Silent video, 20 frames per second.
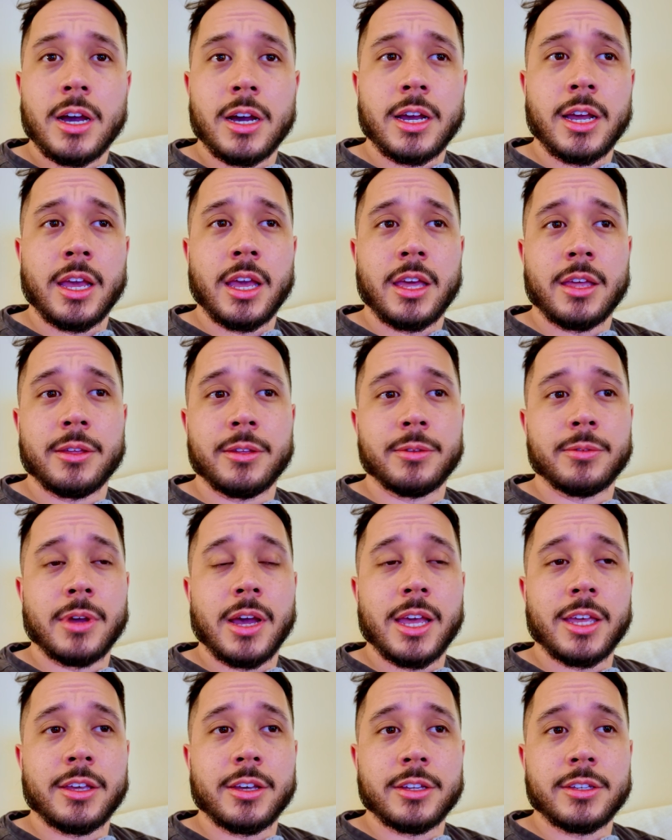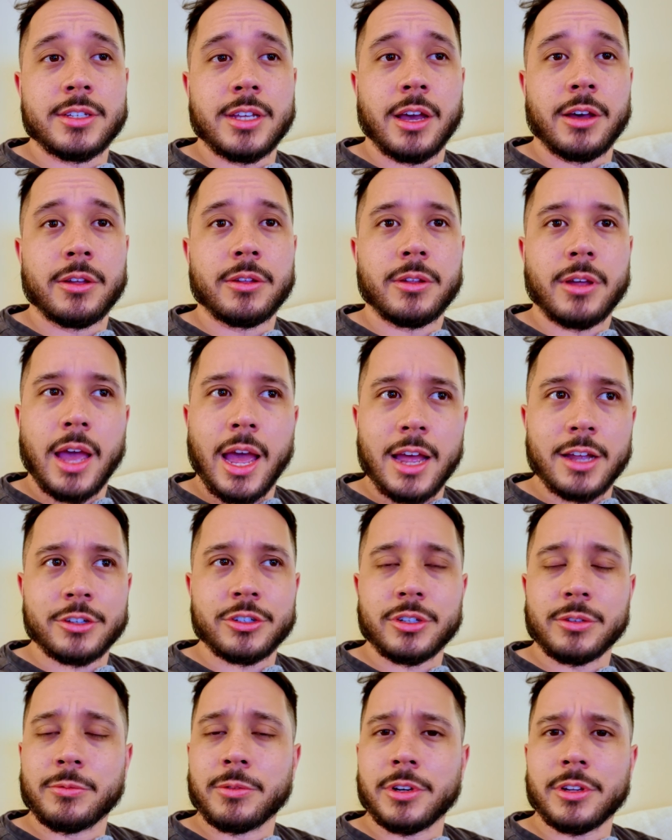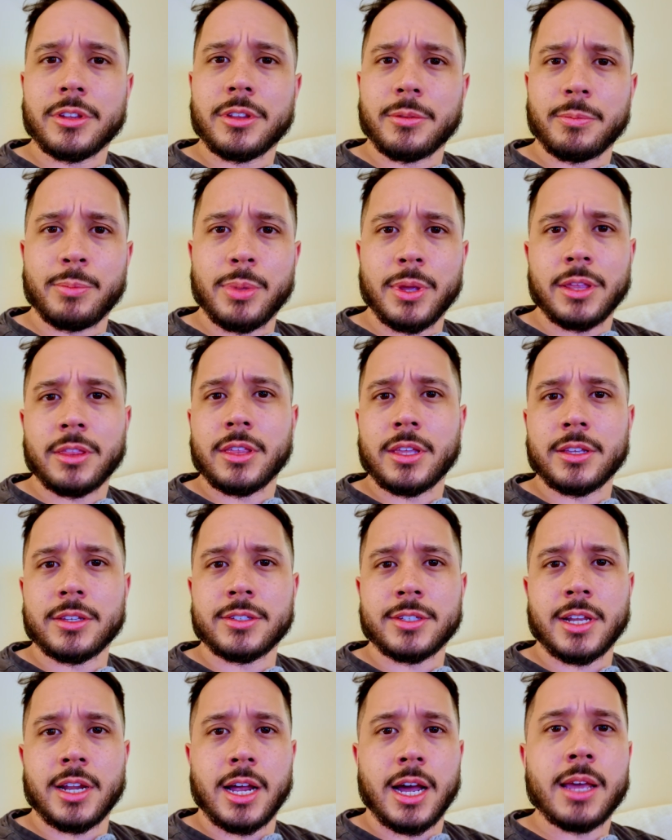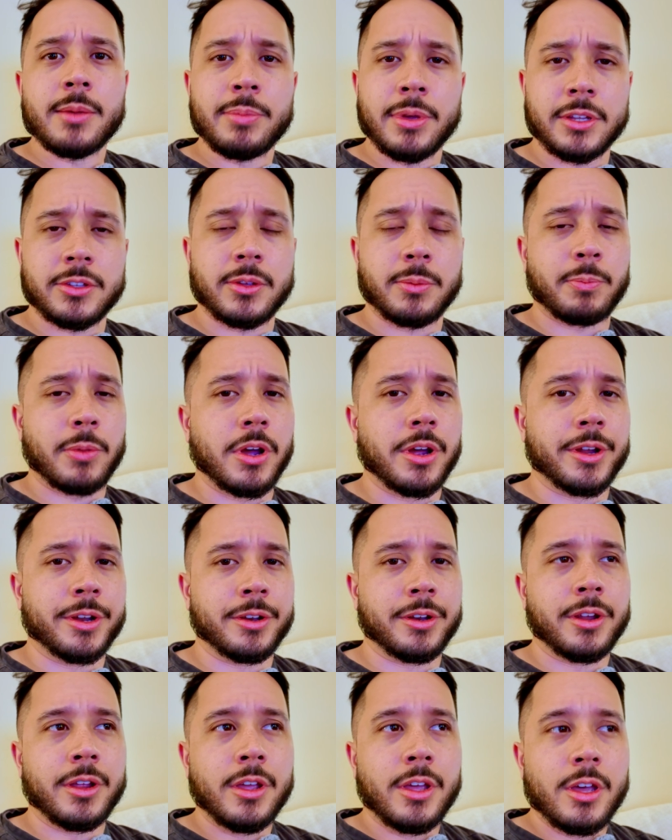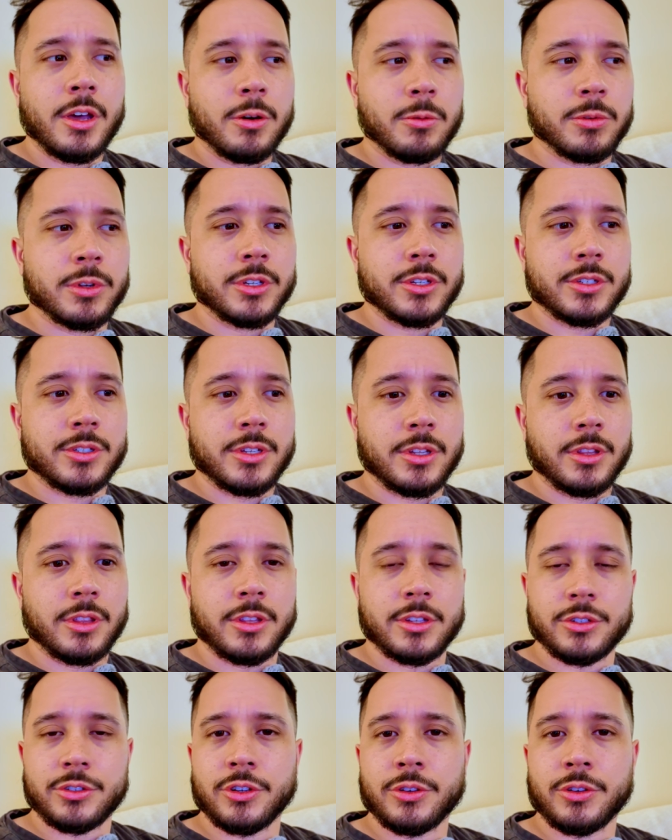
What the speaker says: I could tell actually one of the big things that I picked up on was the